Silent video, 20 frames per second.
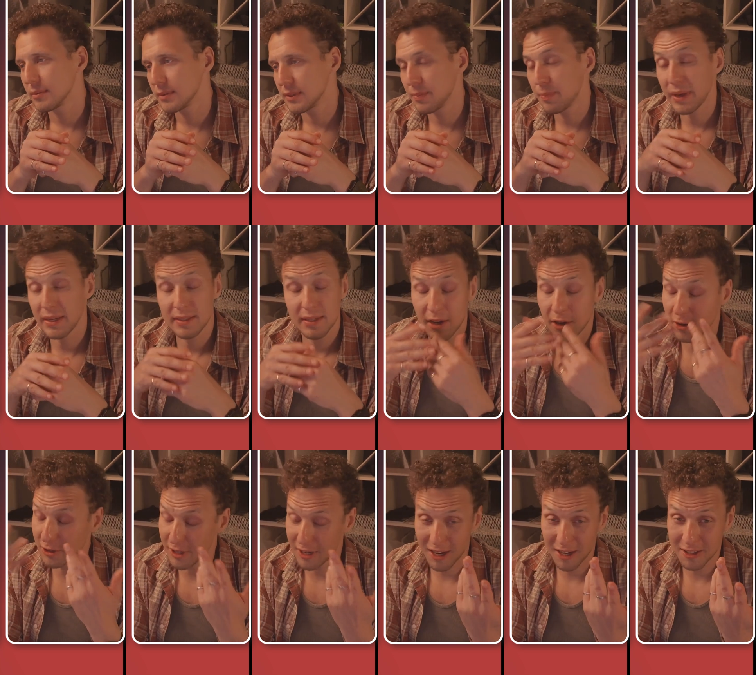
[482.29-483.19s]
Depending
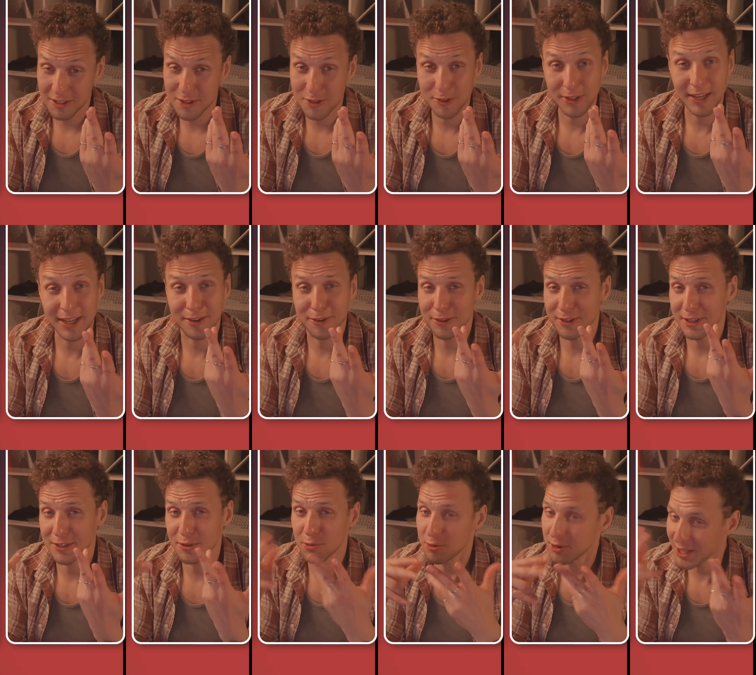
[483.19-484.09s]
on the country, you
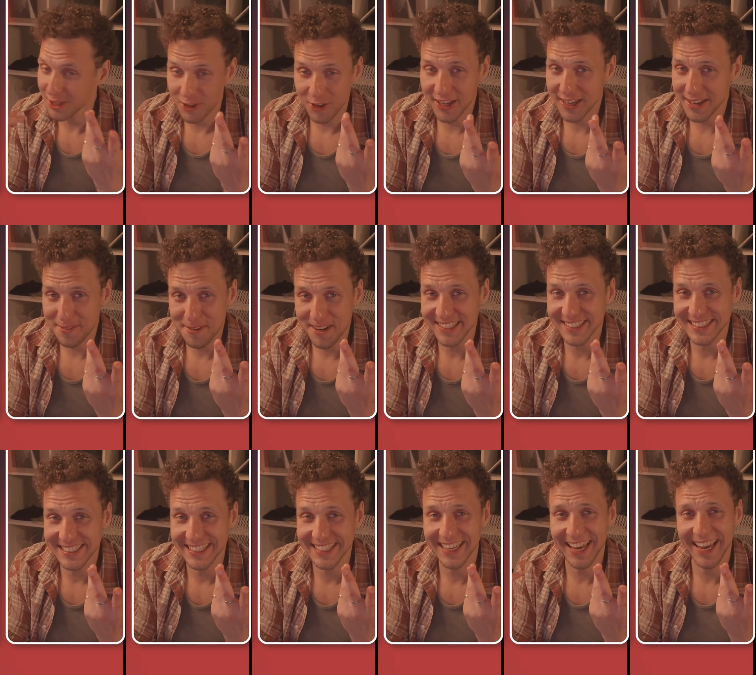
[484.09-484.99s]
need to relog in
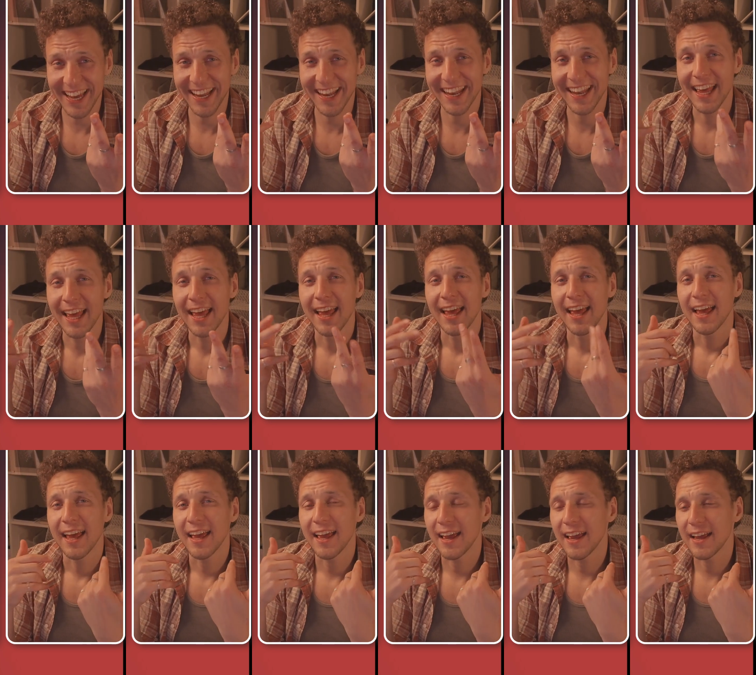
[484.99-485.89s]
once again,
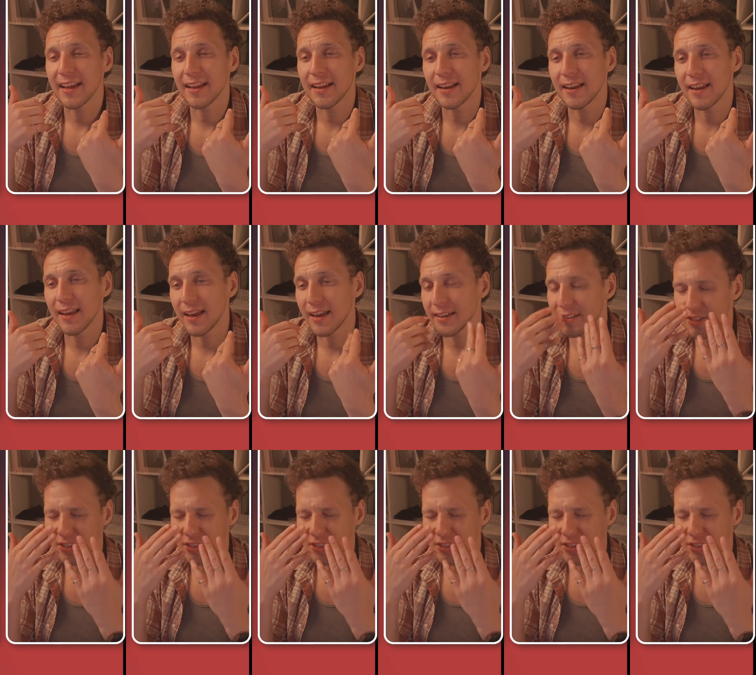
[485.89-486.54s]
and it's